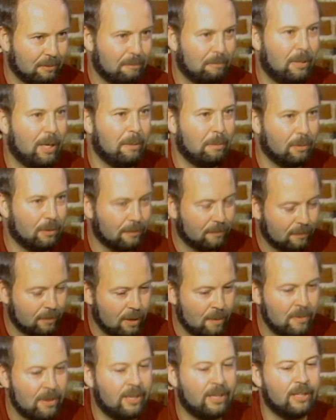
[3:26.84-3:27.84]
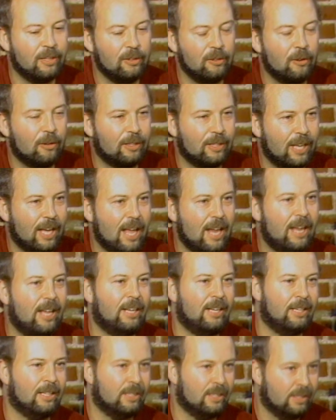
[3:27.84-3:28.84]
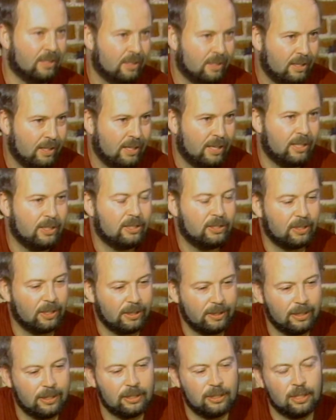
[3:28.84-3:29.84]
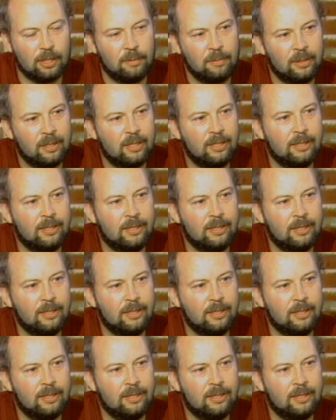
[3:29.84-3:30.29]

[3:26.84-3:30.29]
people have come in and looked at it, and had psychics come in.